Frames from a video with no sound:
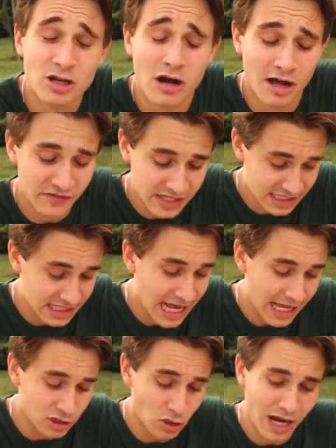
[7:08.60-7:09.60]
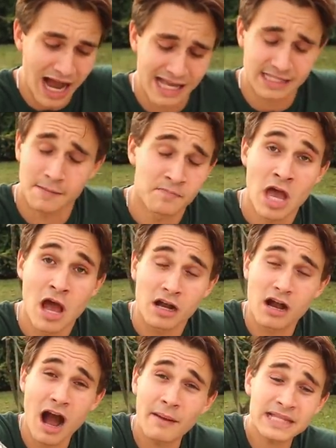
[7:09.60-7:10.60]
on this snake. So guys,
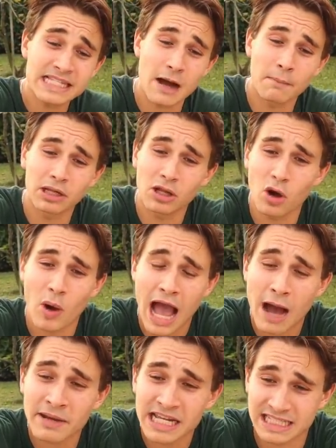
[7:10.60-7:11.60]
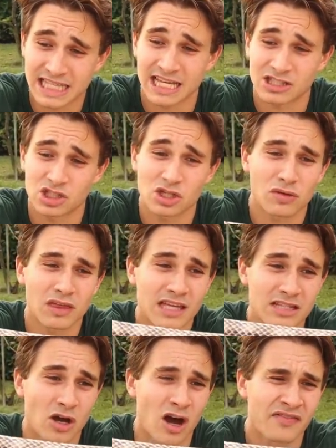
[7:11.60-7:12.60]
comment down below, how many ticks do you think
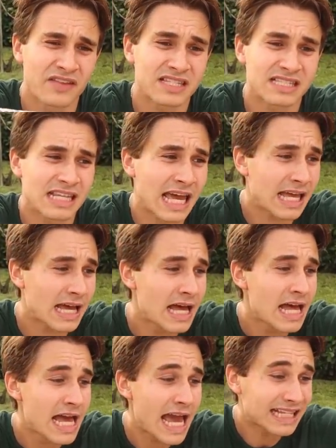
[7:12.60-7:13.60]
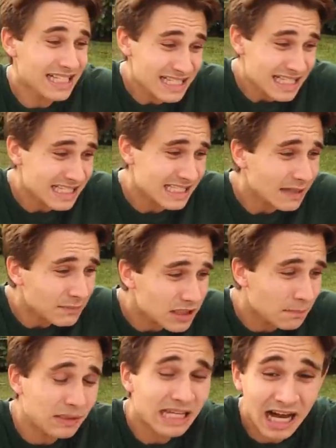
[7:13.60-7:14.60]
is on this snake? It doesn't seem to
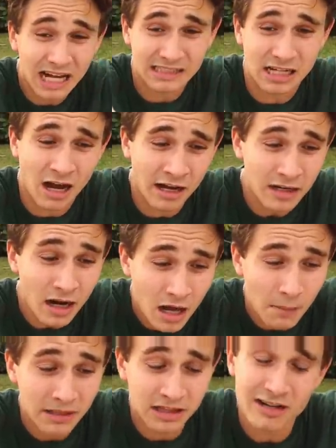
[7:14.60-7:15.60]
be a ton, but there